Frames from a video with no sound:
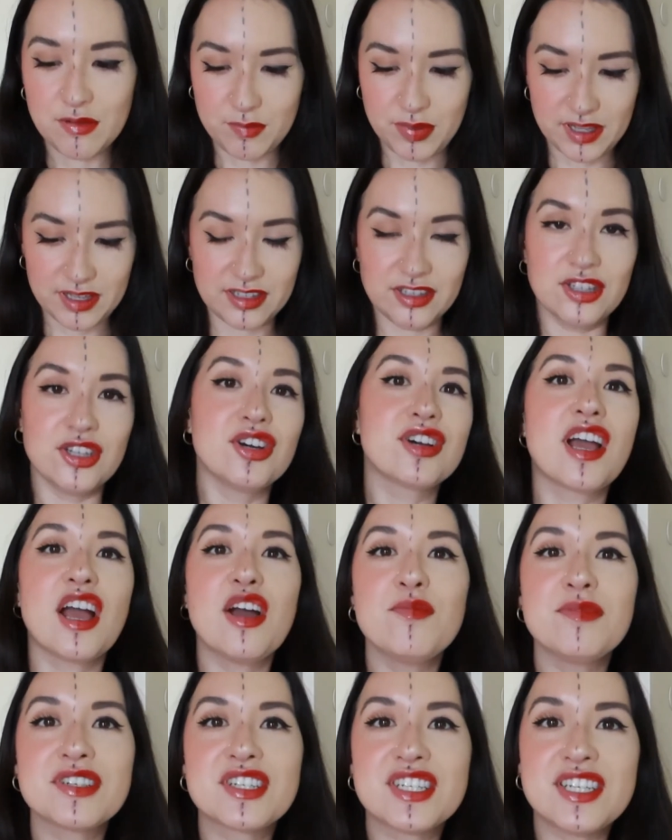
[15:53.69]
But look
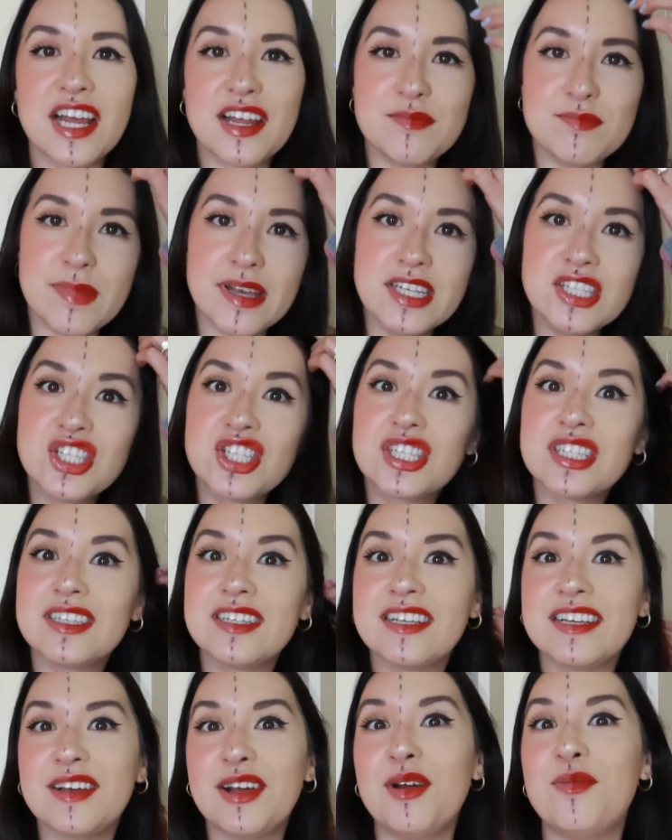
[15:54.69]
how much dimension
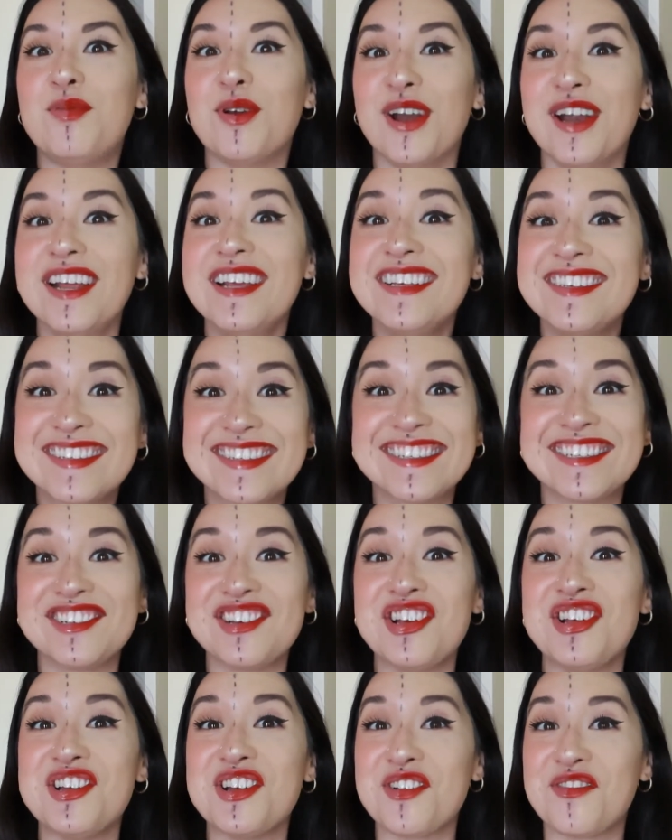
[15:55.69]
it brings to
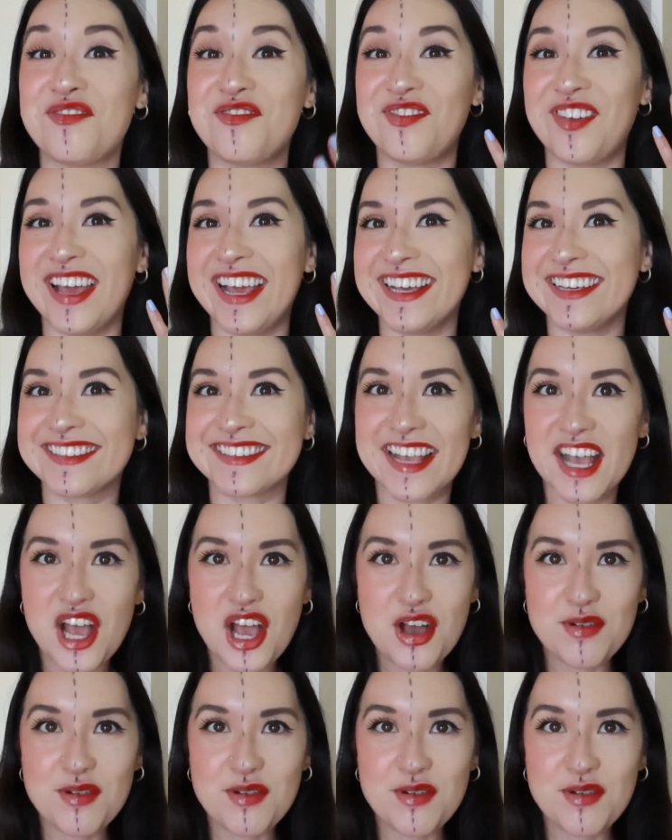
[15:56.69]
your face.